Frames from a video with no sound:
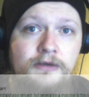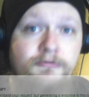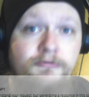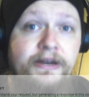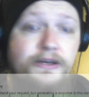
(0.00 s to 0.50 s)

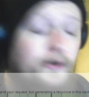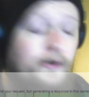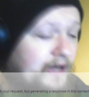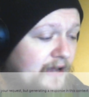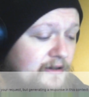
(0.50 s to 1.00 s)
Right. No,
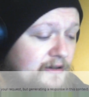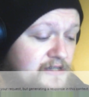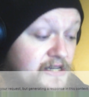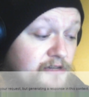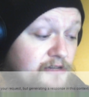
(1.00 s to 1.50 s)
I
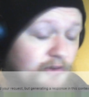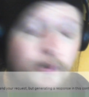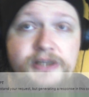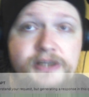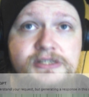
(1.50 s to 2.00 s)
understand your
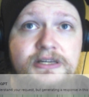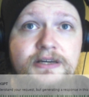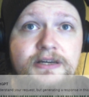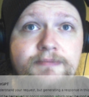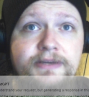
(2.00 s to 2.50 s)
request.
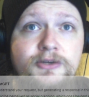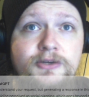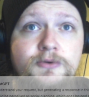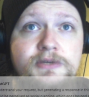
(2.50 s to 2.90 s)
I do.